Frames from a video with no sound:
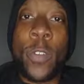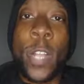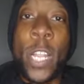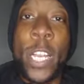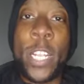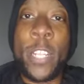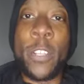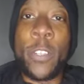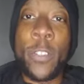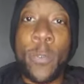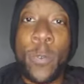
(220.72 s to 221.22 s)

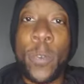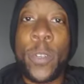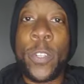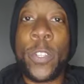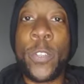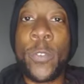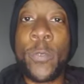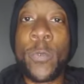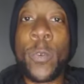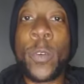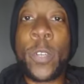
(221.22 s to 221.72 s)
get married,
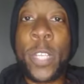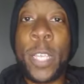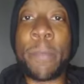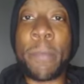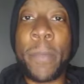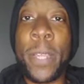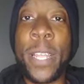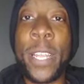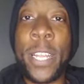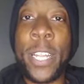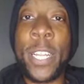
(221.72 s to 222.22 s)
you will be
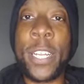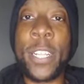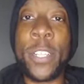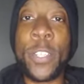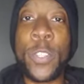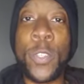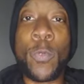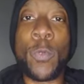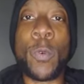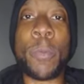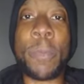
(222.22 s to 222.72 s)
married.
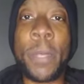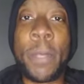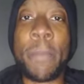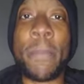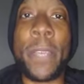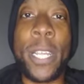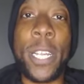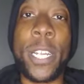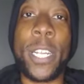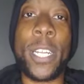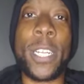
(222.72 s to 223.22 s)
If
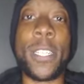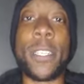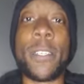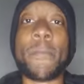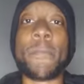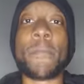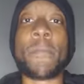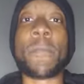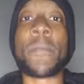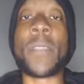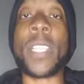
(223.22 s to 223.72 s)
you want to get
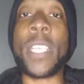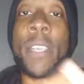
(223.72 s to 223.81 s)
married.